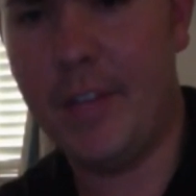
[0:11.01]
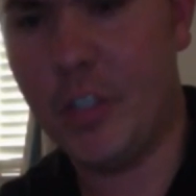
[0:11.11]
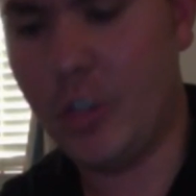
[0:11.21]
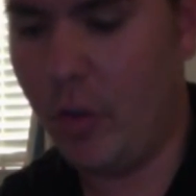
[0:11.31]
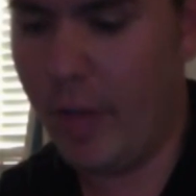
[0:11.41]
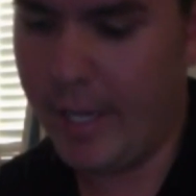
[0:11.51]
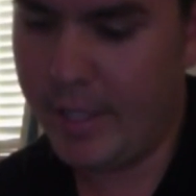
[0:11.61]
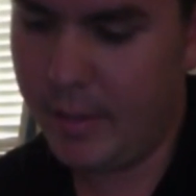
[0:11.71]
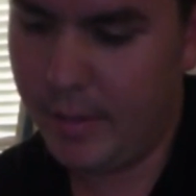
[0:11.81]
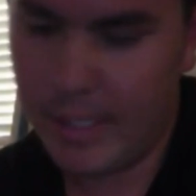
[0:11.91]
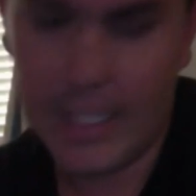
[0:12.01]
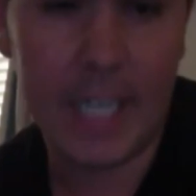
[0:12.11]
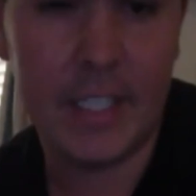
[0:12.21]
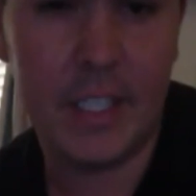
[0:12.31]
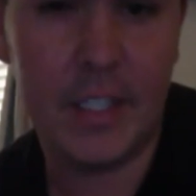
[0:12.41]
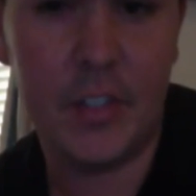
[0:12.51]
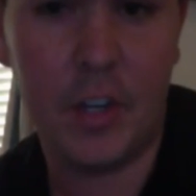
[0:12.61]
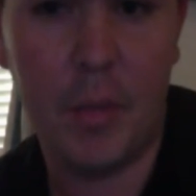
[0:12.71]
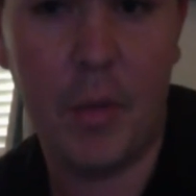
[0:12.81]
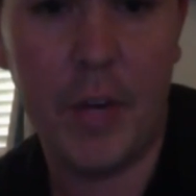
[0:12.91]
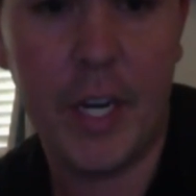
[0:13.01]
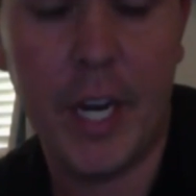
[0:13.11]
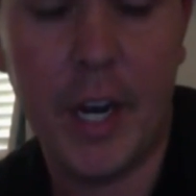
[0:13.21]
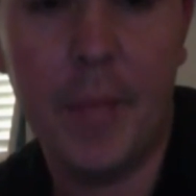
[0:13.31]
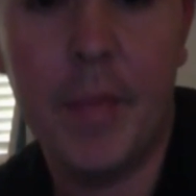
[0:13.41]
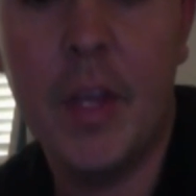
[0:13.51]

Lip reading: sternal end, which attaches to the sternum over here.